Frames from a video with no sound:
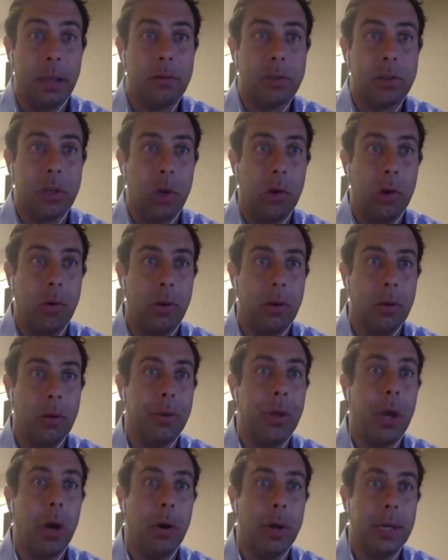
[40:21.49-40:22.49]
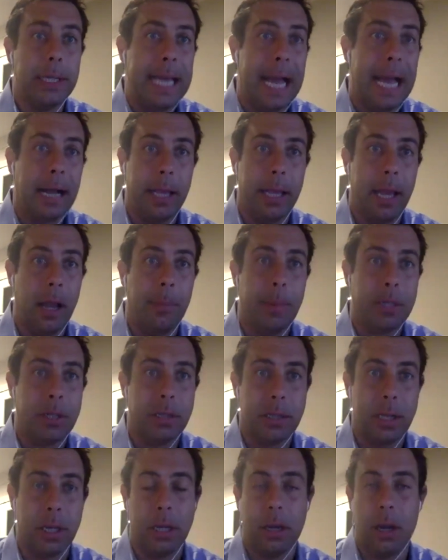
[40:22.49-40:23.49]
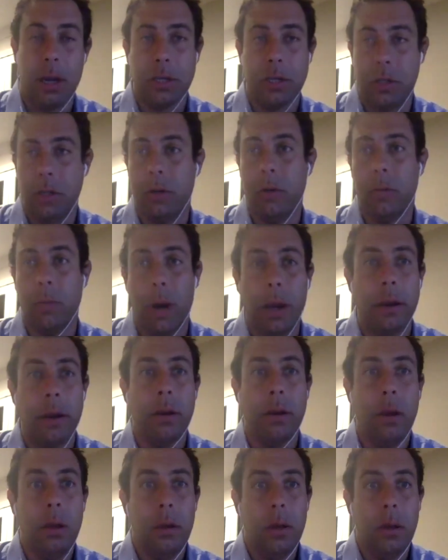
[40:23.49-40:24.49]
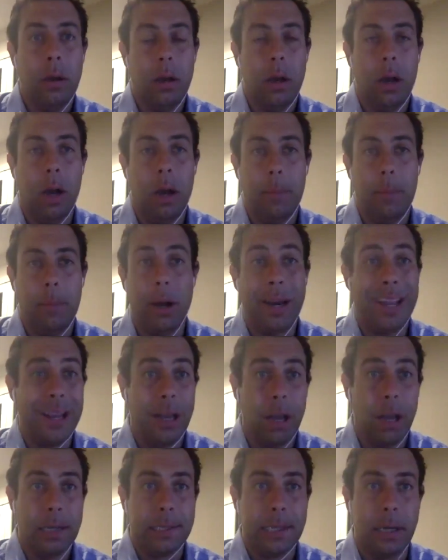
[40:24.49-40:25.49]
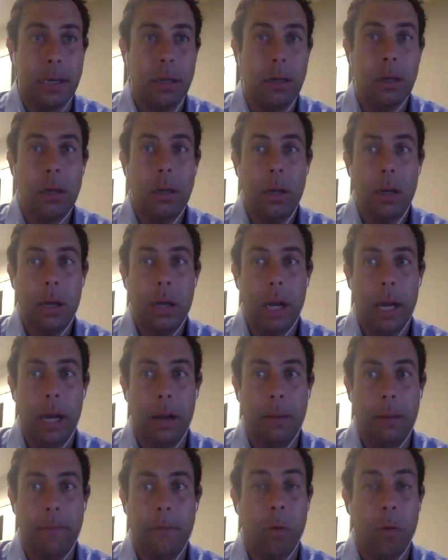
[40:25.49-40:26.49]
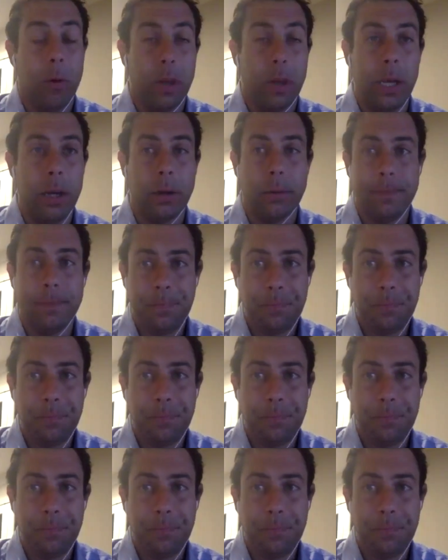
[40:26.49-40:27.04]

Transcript: So you'll know exactly how much it's going to cost you to run on Angaza for the year.